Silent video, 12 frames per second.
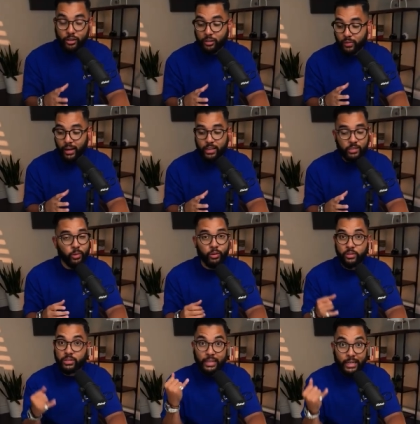device, whether
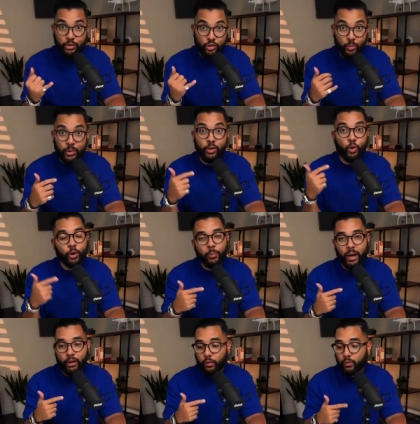it's an instrument or a
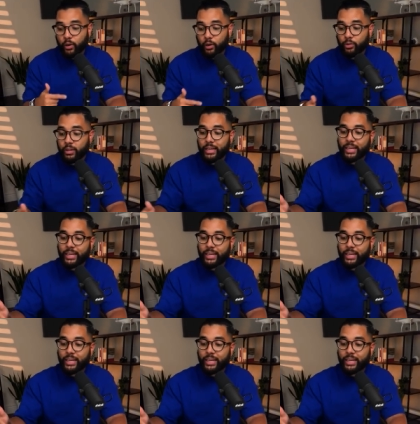microphone,